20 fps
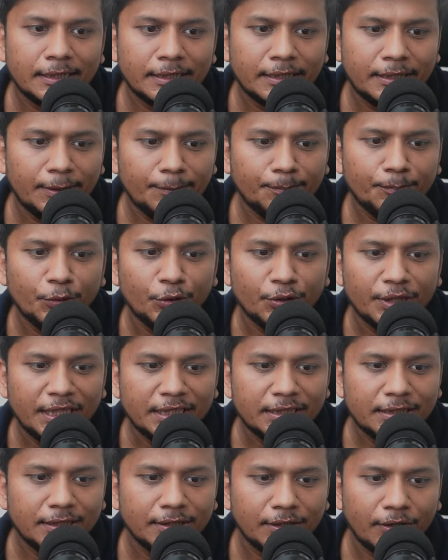
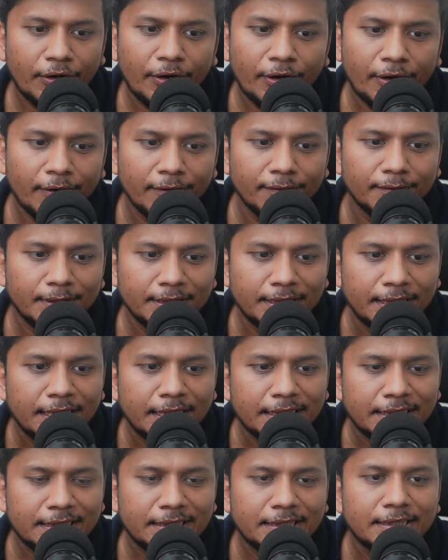component of
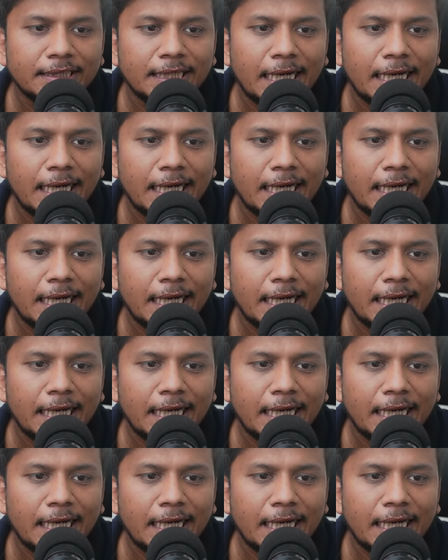this